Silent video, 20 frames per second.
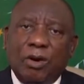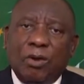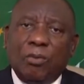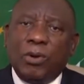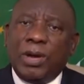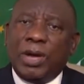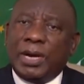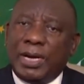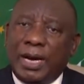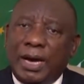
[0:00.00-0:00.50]

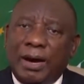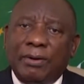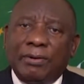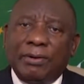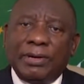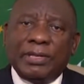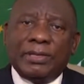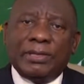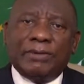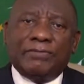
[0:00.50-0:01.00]
We are now
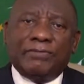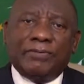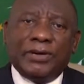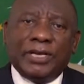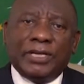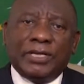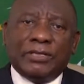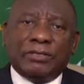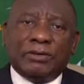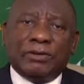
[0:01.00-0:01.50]
in the
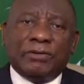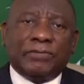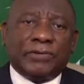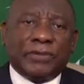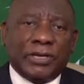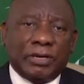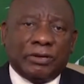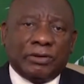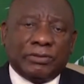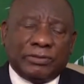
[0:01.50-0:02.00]
phase of
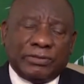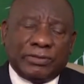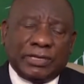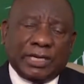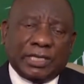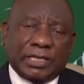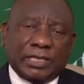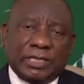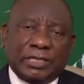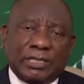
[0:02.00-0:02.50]

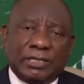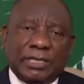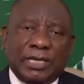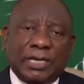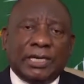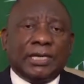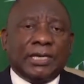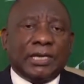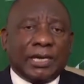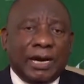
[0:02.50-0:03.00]
reconstruction
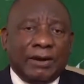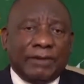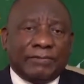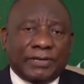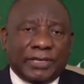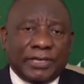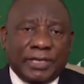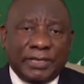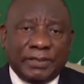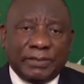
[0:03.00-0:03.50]
and
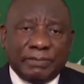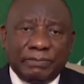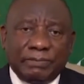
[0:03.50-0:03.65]
recovery.